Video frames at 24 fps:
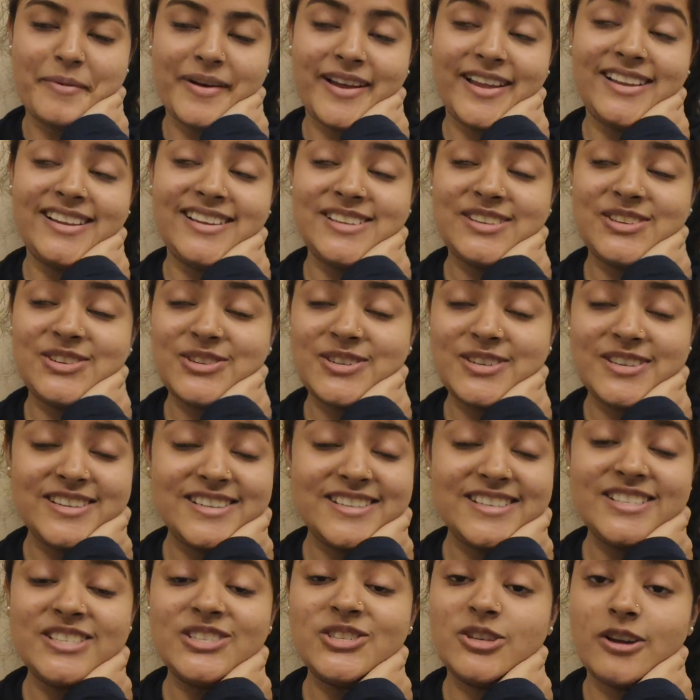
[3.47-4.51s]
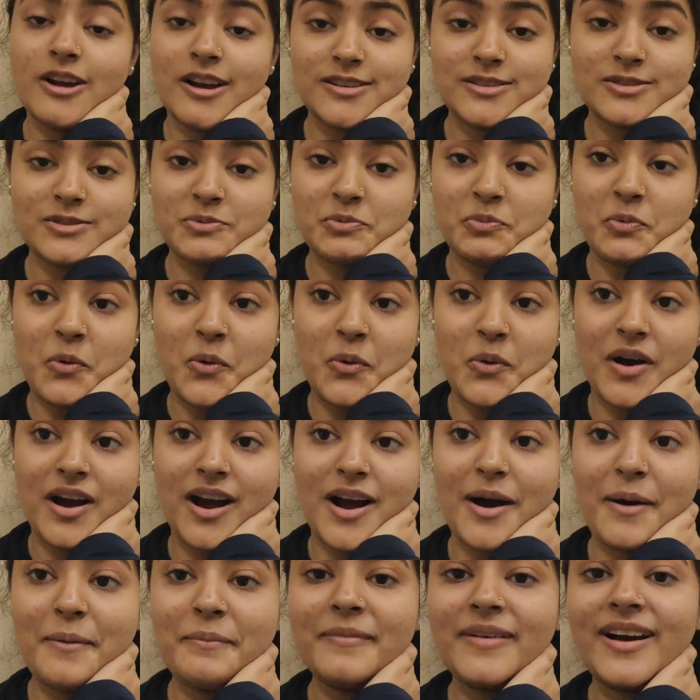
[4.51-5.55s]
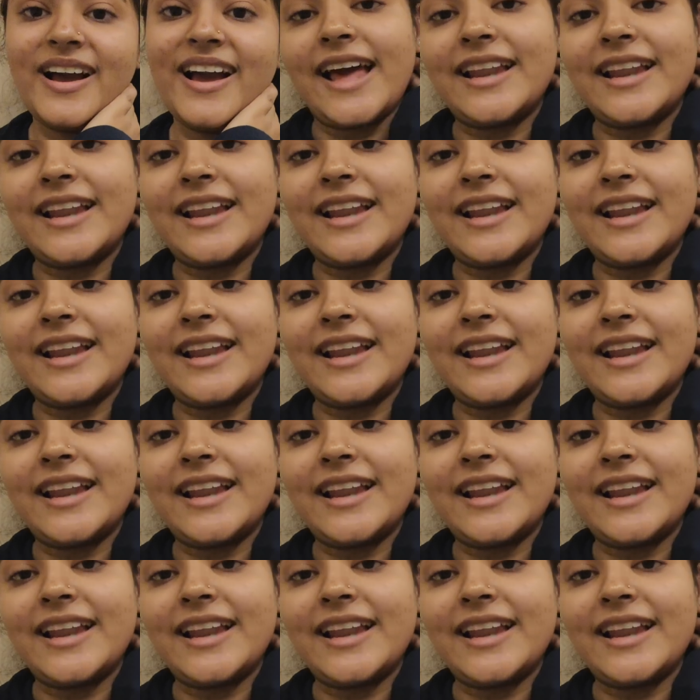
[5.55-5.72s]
I literally just woke up